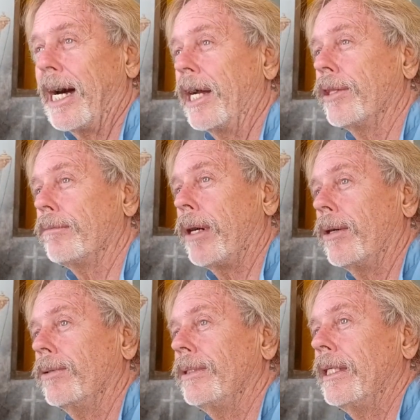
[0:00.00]
on the
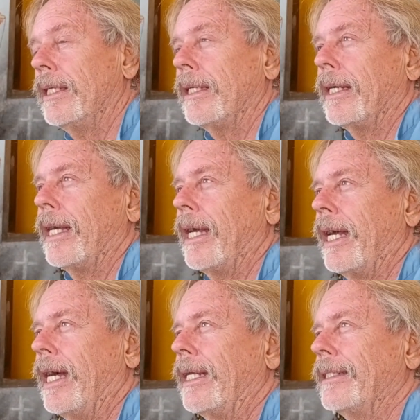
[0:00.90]
boat.
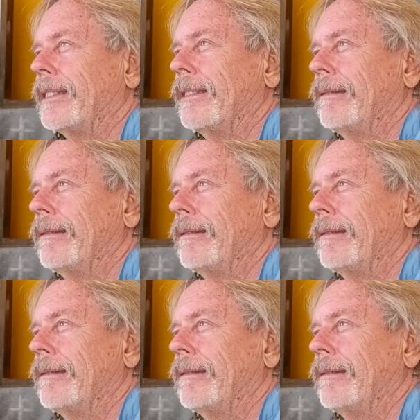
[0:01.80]
And